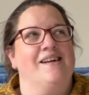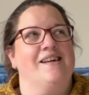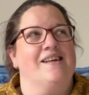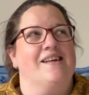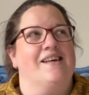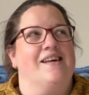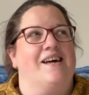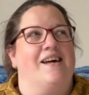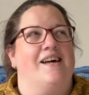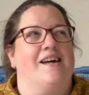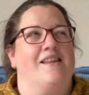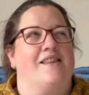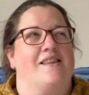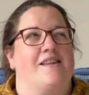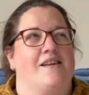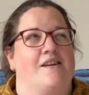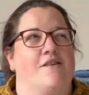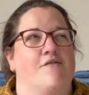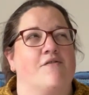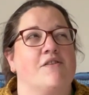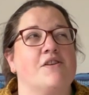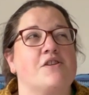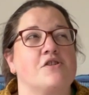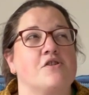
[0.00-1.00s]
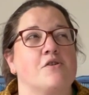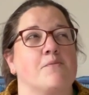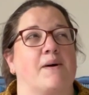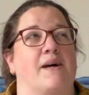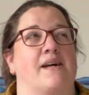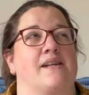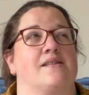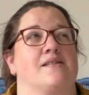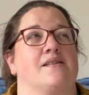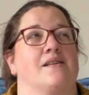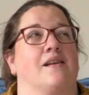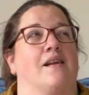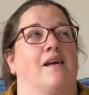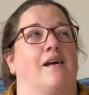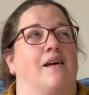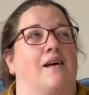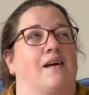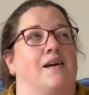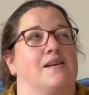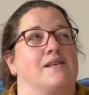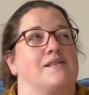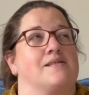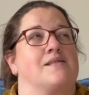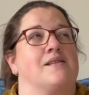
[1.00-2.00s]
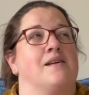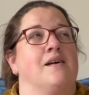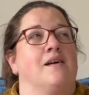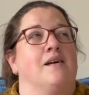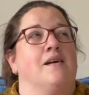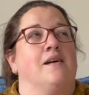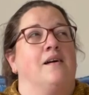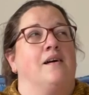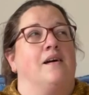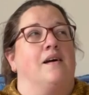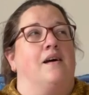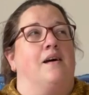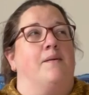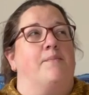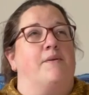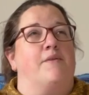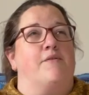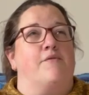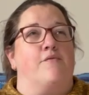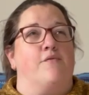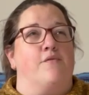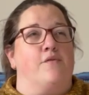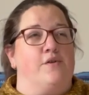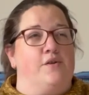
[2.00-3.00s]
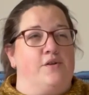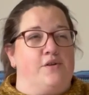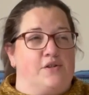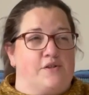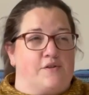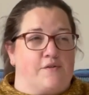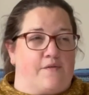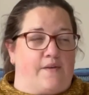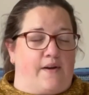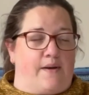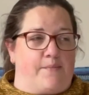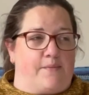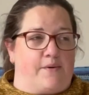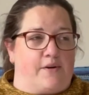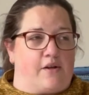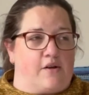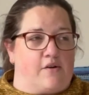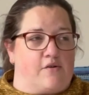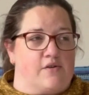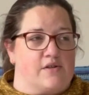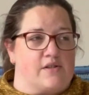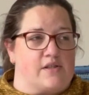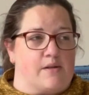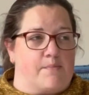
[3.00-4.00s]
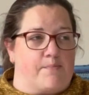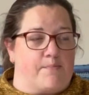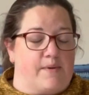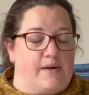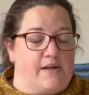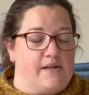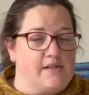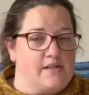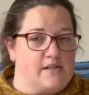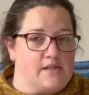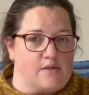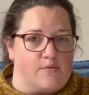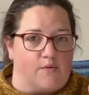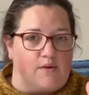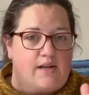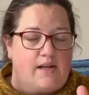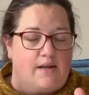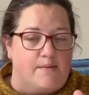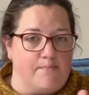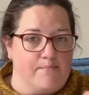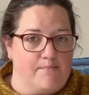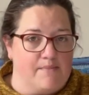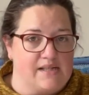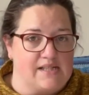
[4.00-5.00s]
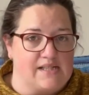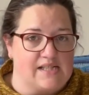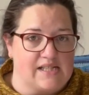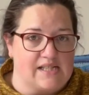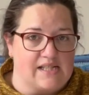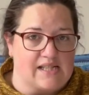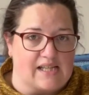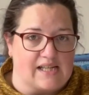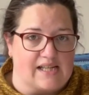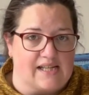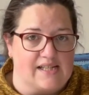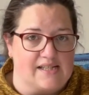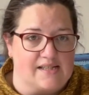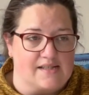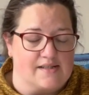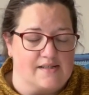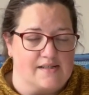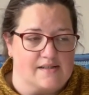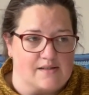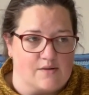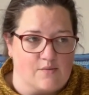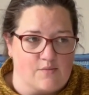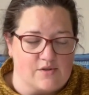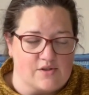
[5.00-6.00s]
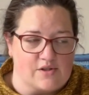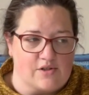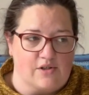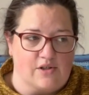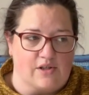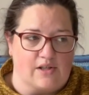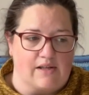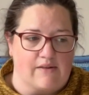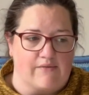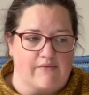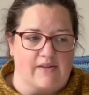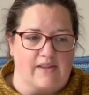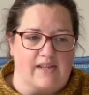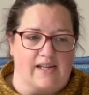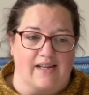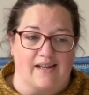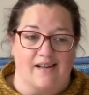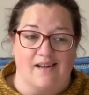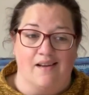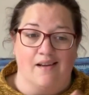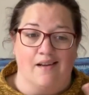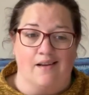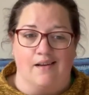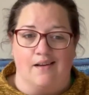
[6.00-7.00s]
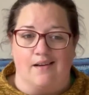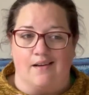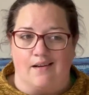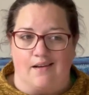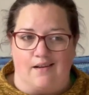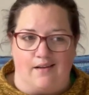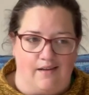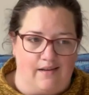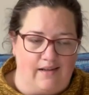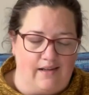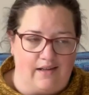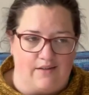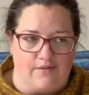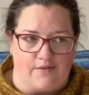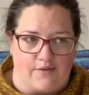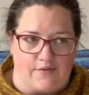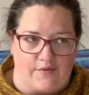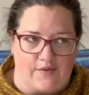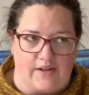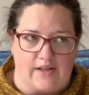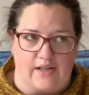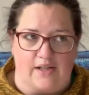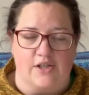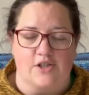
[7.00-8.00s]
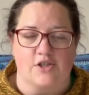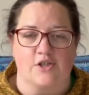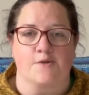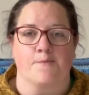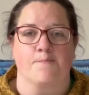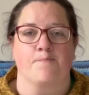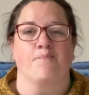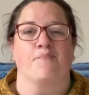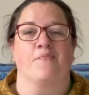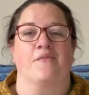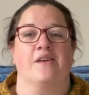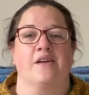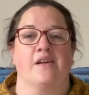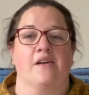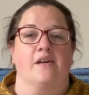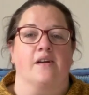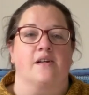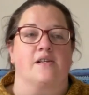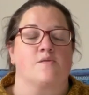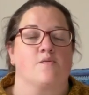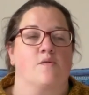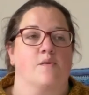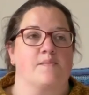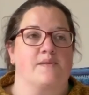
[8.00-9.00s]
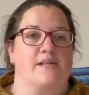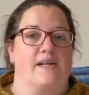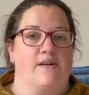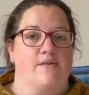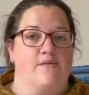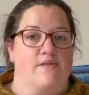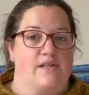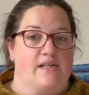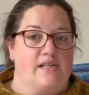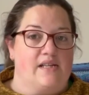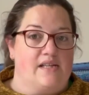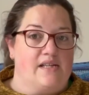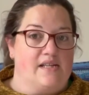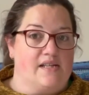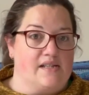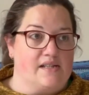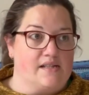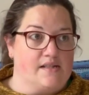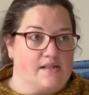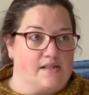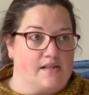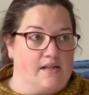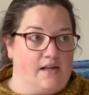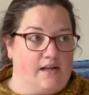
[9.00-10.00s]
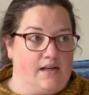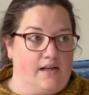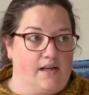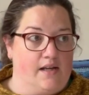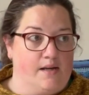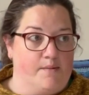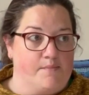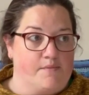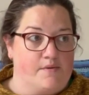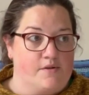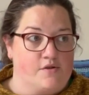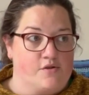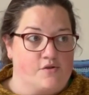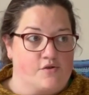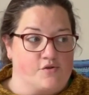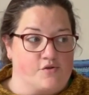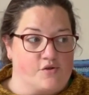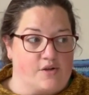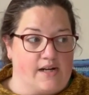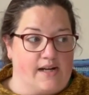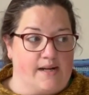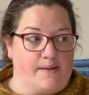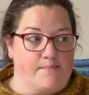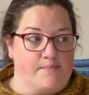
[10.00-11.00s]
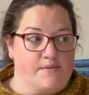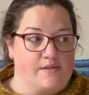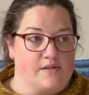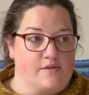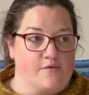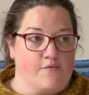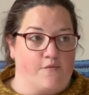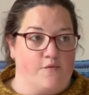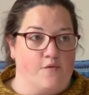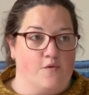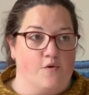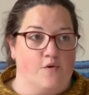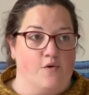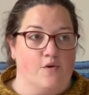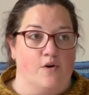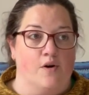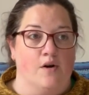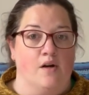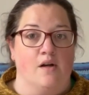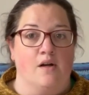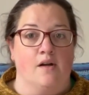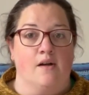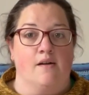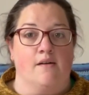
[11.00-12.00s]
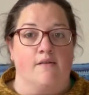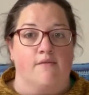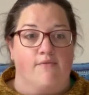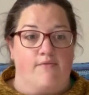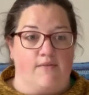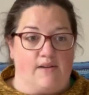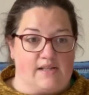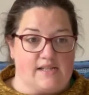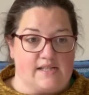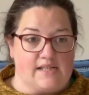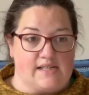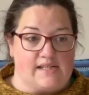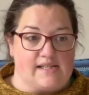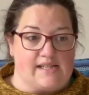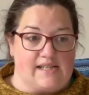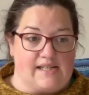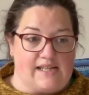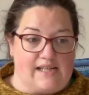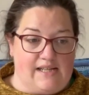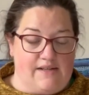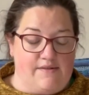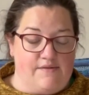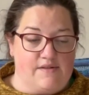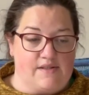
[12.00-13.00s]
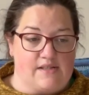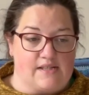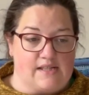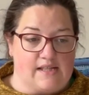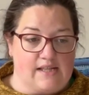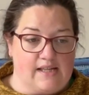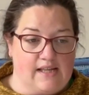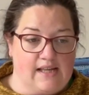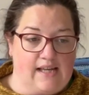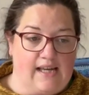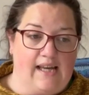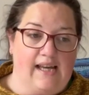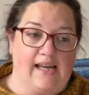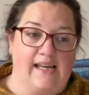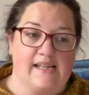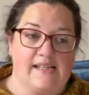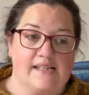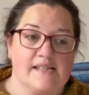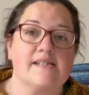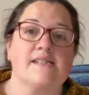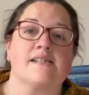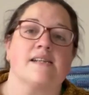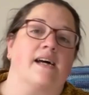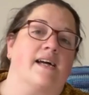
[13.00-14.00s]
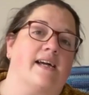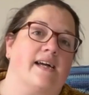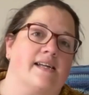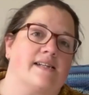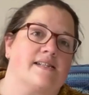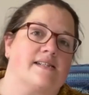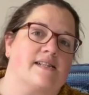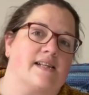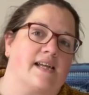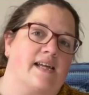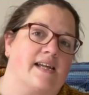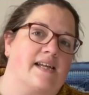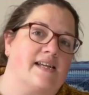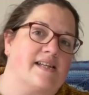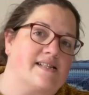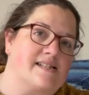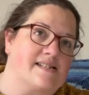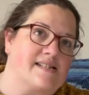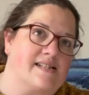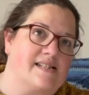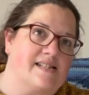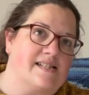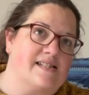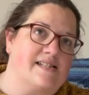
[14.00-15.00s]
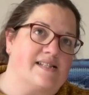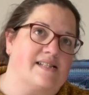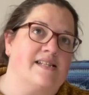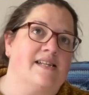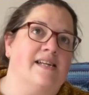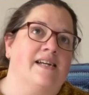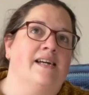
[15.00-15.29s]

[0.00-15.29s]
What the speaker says: The original pattern has a bit of ruched fabric across the bust, so I omitted that because I wasn't looking for that kind of a finish. I swapped out the tie-up straps for flutter sleeves, and I added a slit